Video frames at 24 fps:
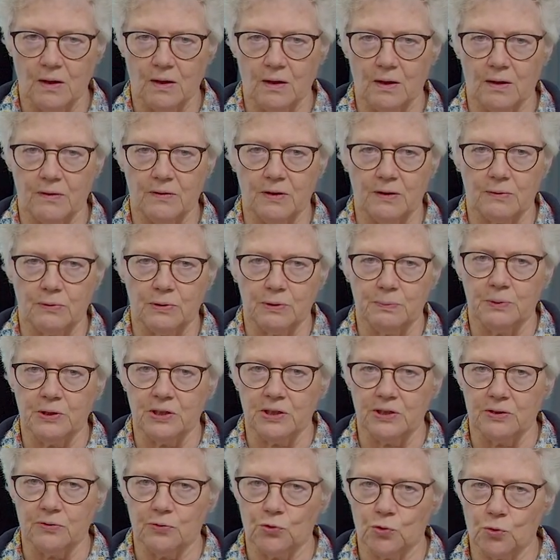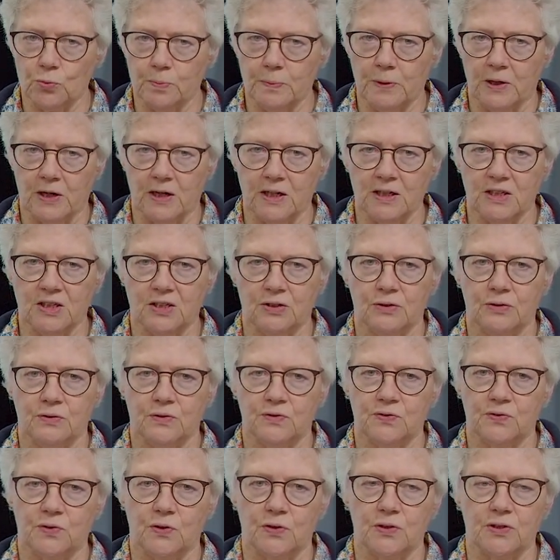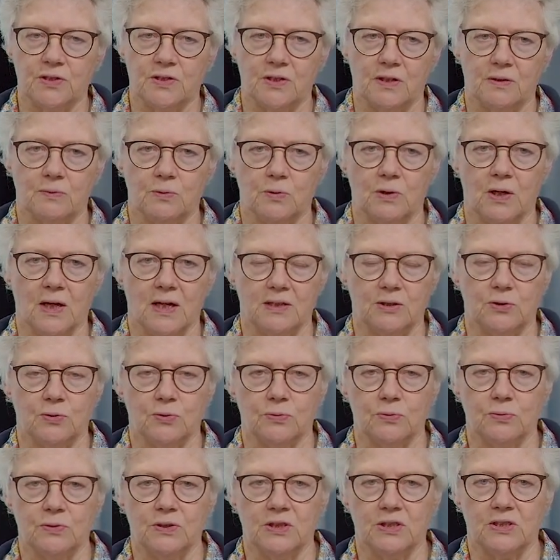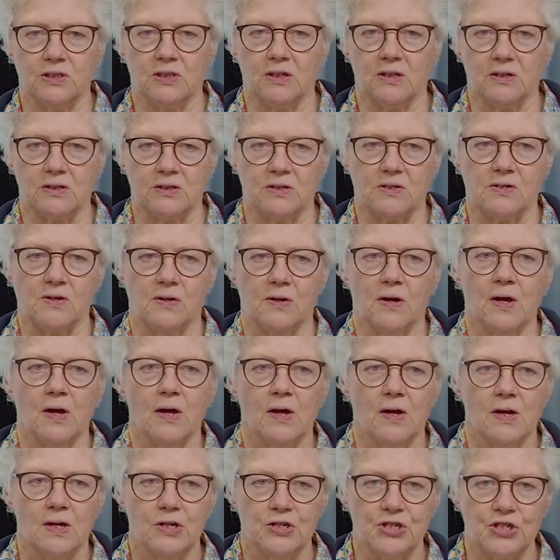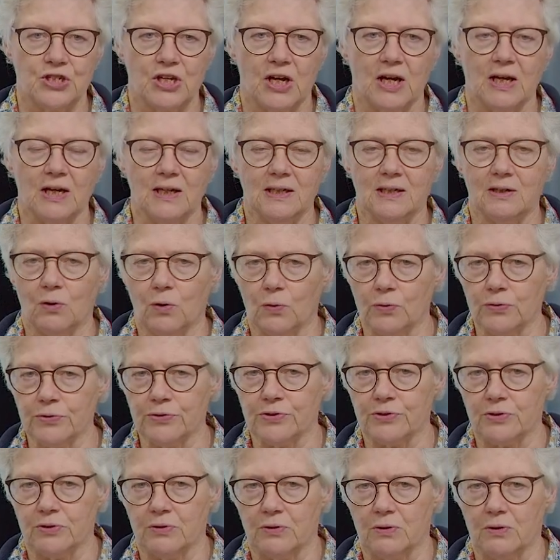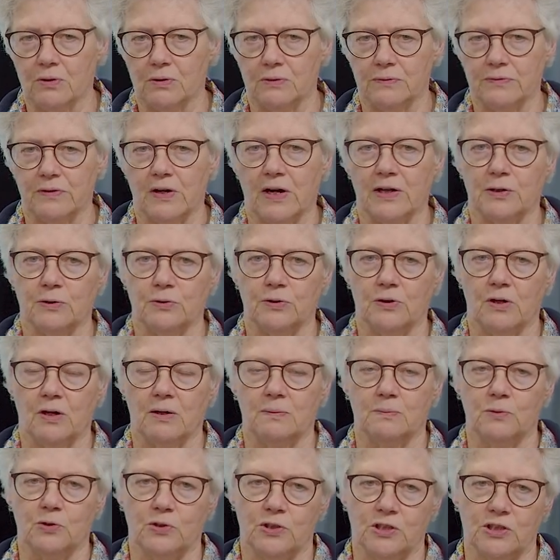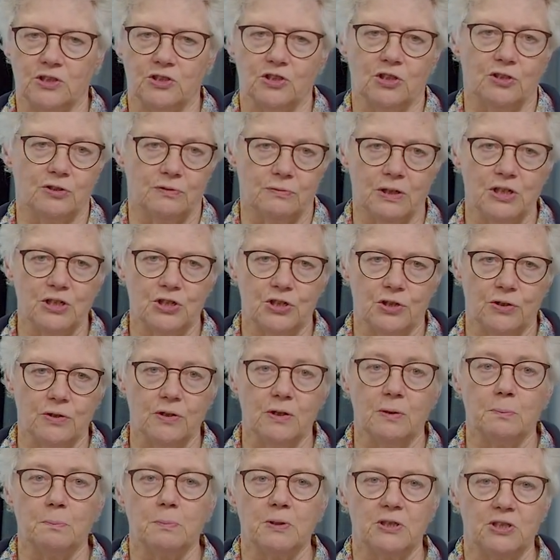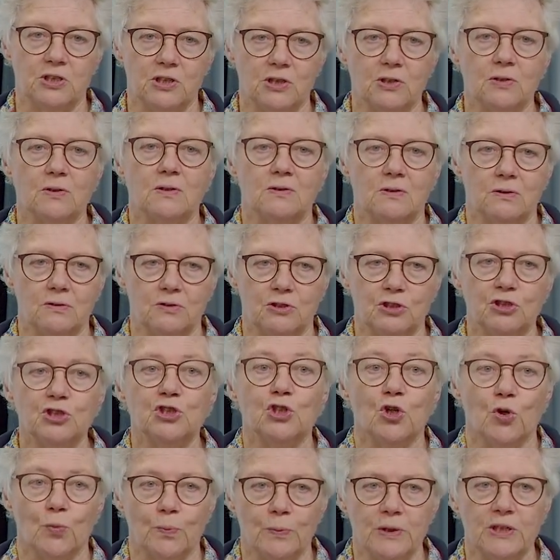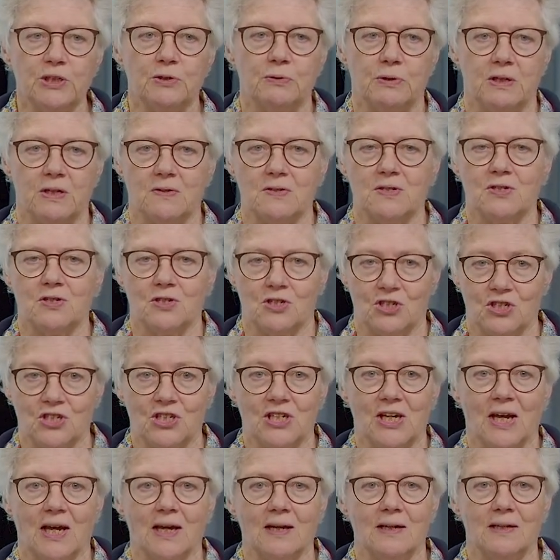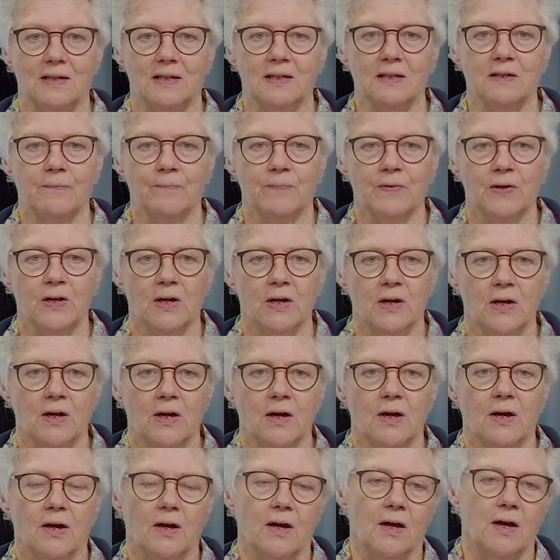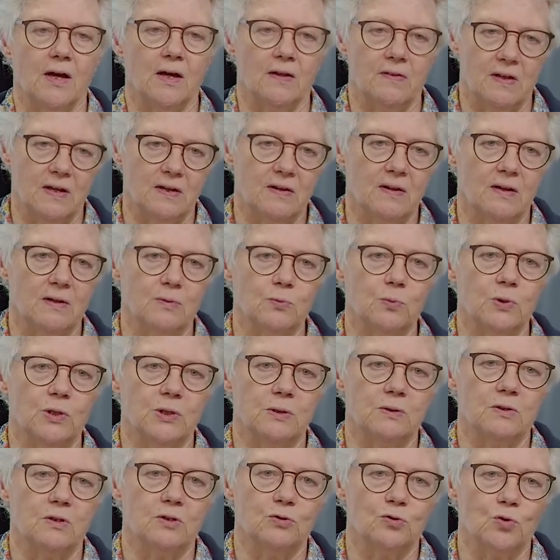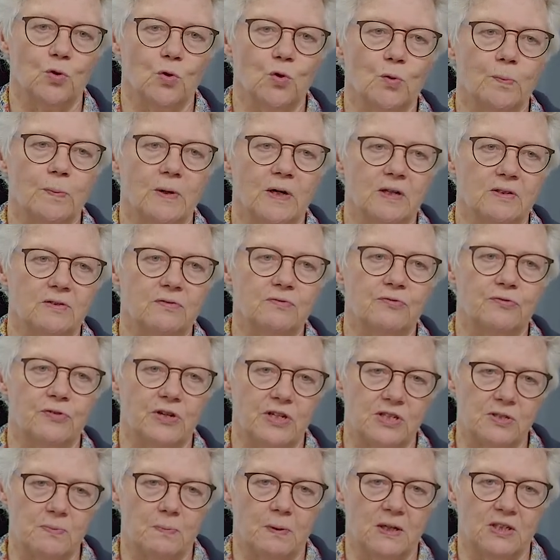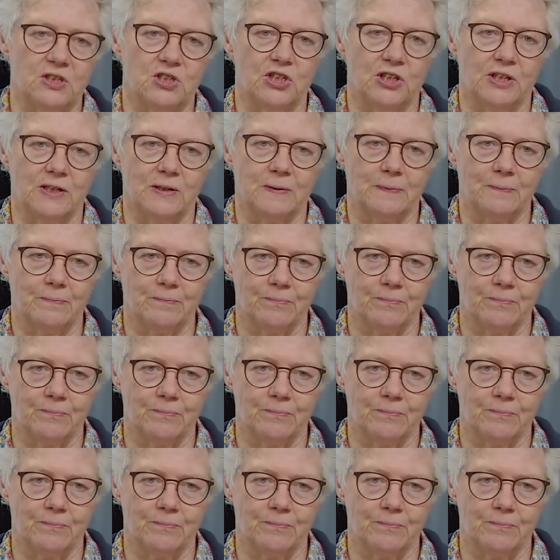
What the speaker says: And there will be two parts. First, I would like to discuss the scaling laws of high-order harmonic generation, in particular the geometrical scaling, and then I will talk about phase matching.